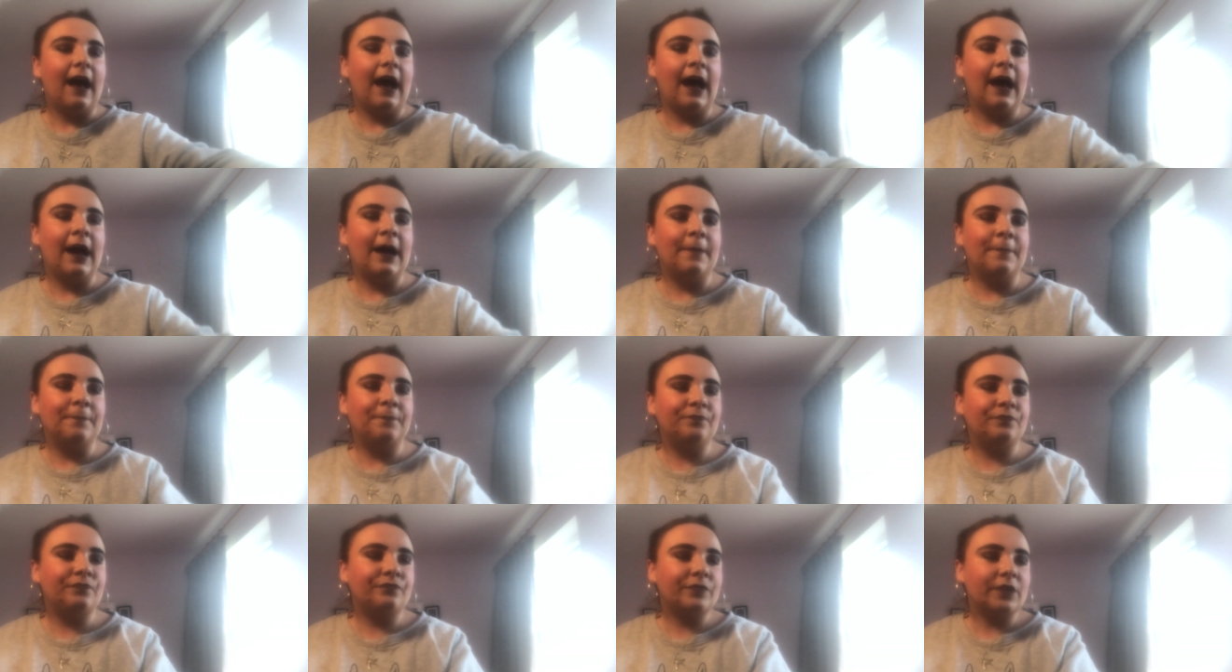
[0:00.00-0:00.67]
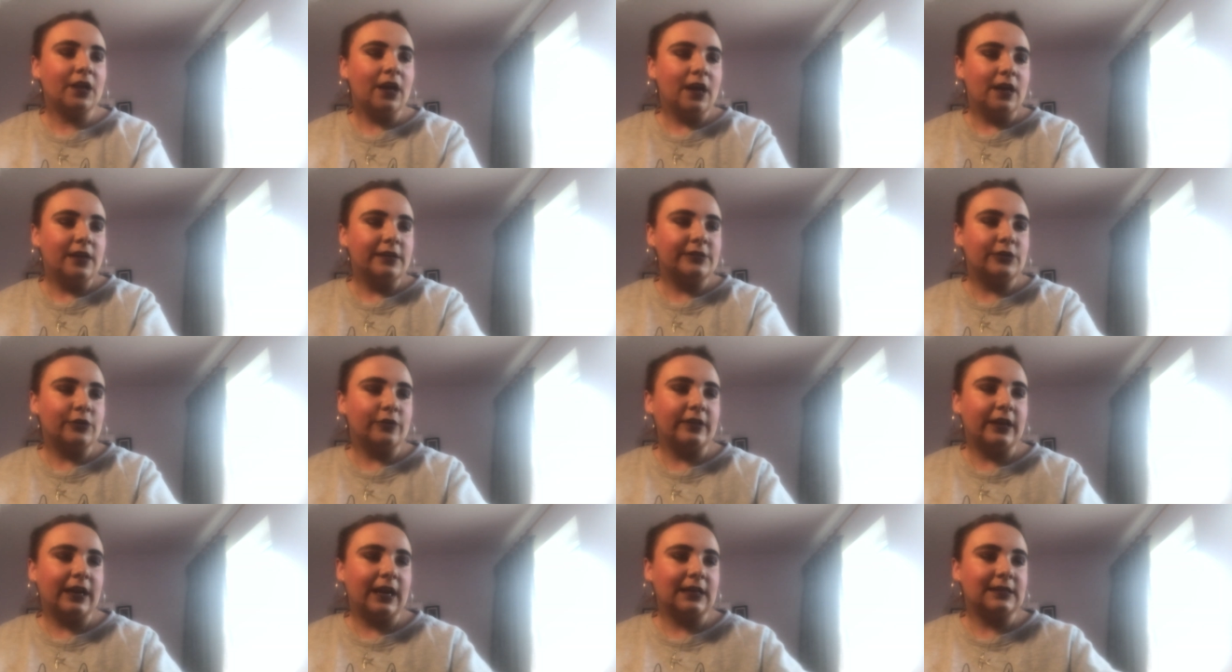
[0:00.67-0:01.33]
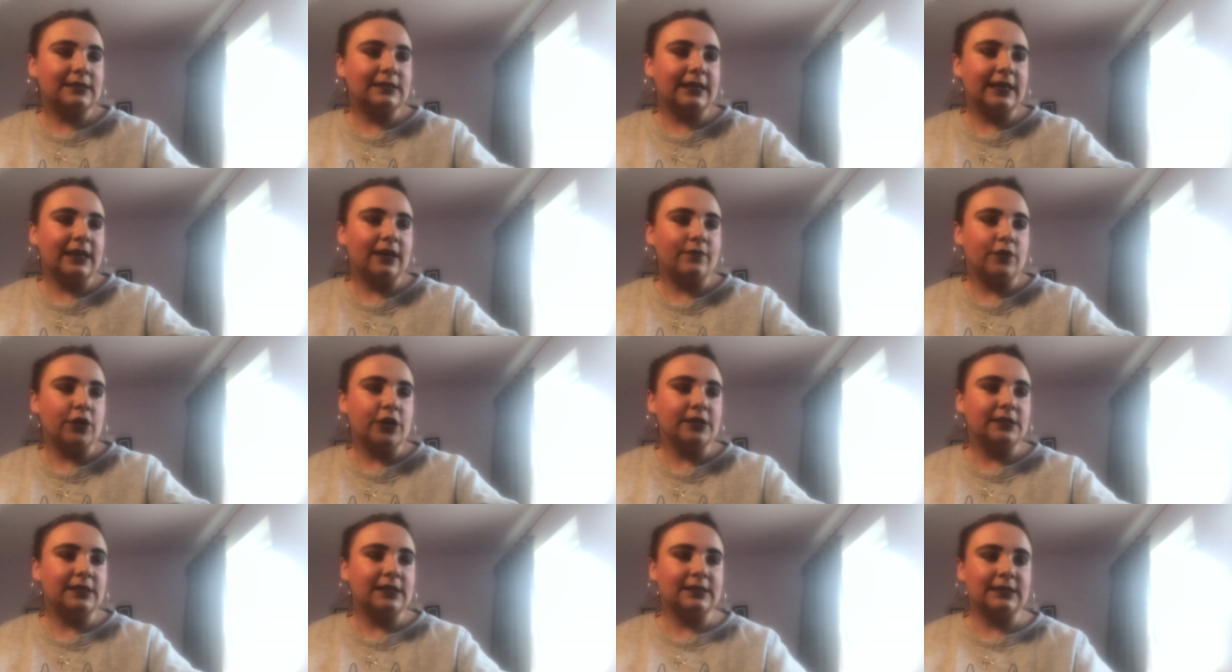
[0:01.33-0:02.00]
Um, so the next thing
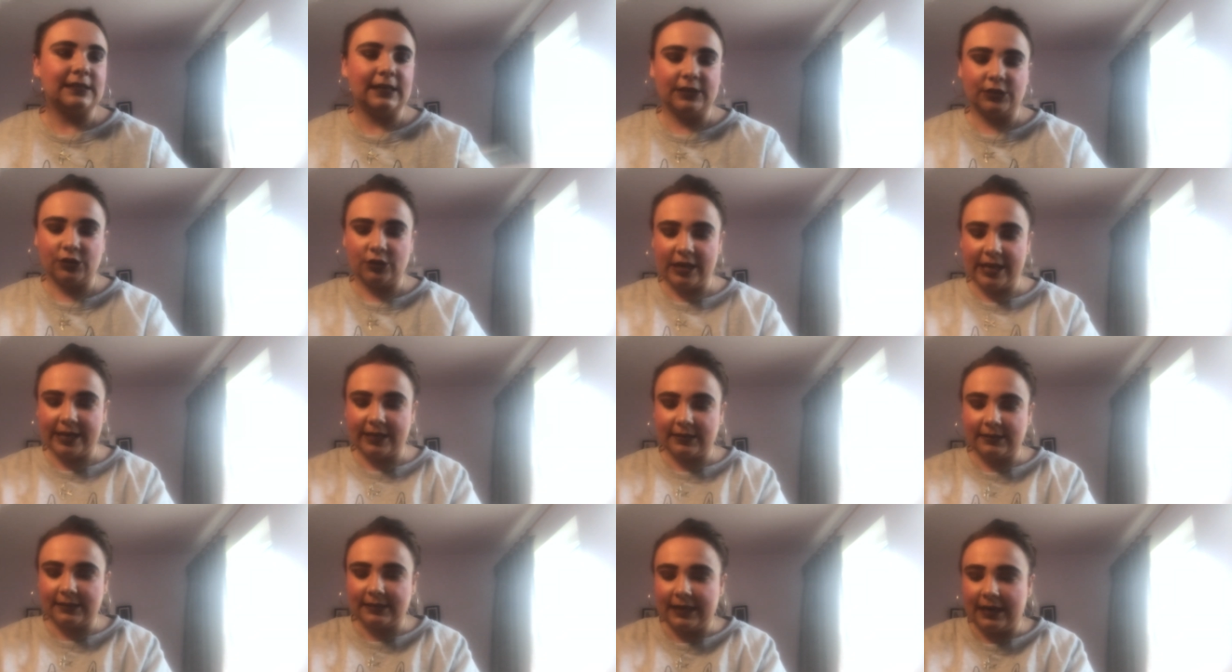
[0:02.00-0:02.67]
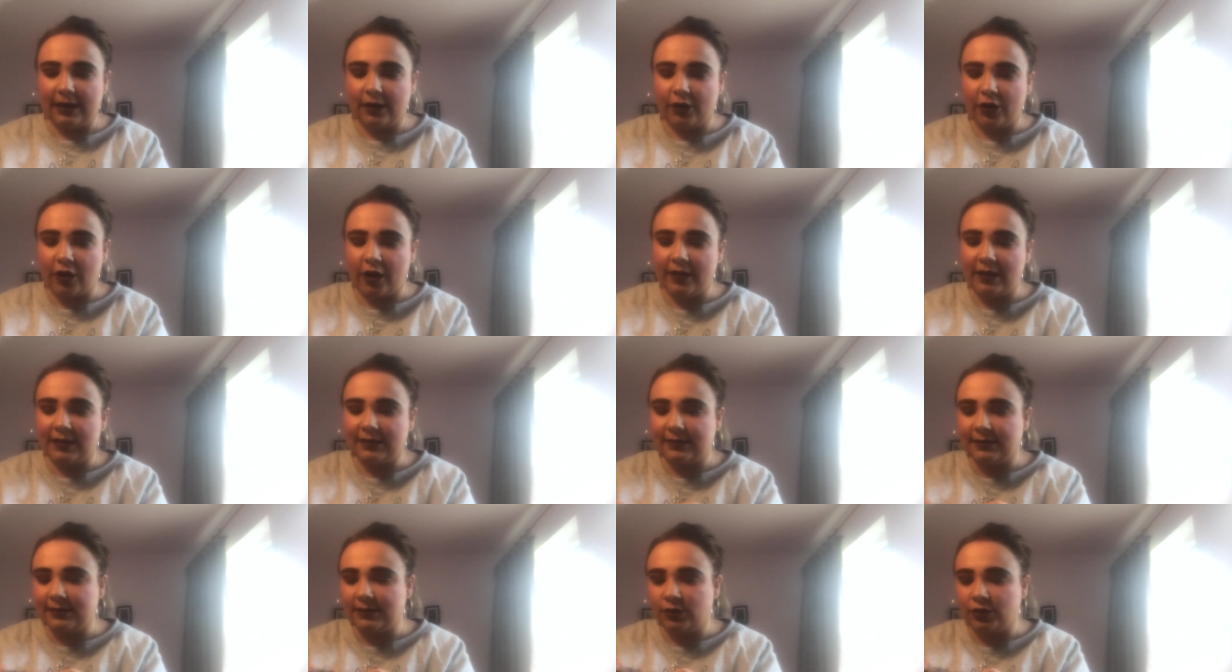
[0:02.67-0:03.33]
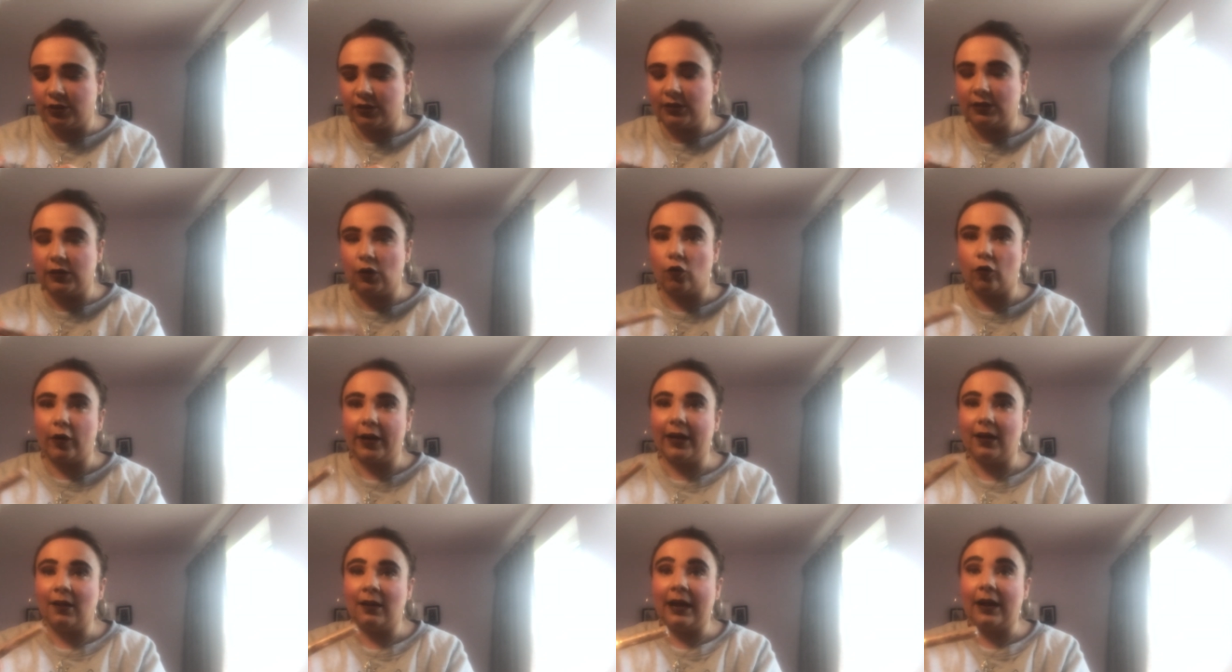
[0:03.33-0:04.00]
I've used is literally concealer. Now this is just
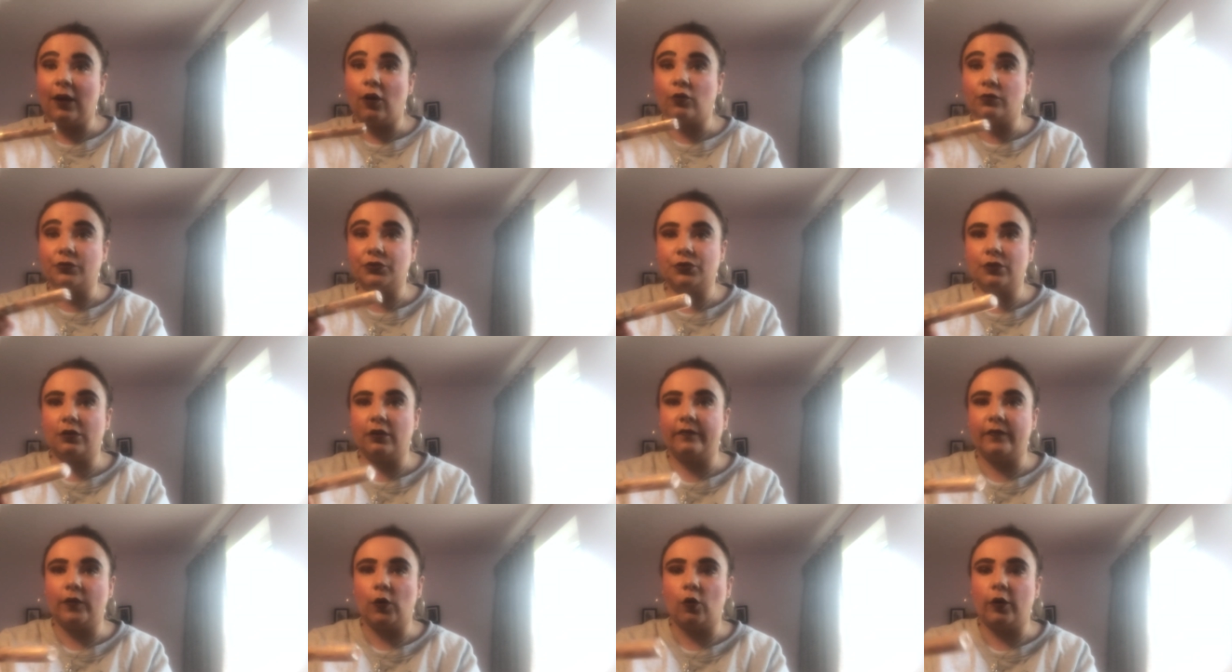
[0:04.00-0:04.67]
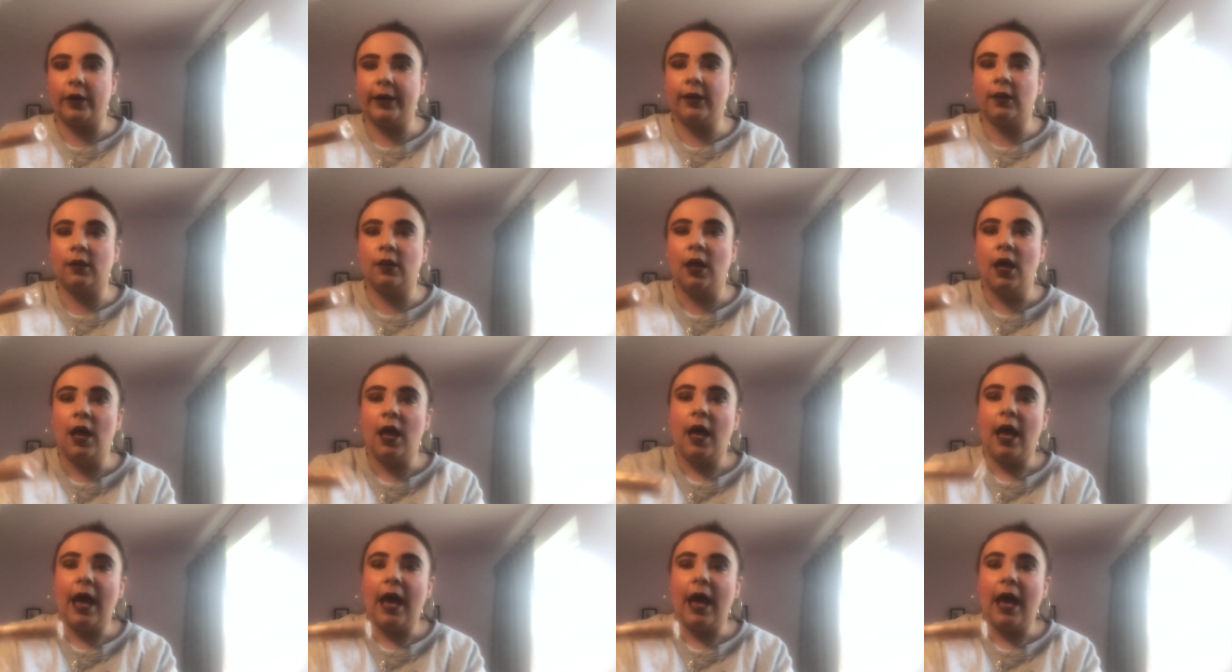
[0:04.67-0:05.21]
L'Oreal. I also love L'Oreal.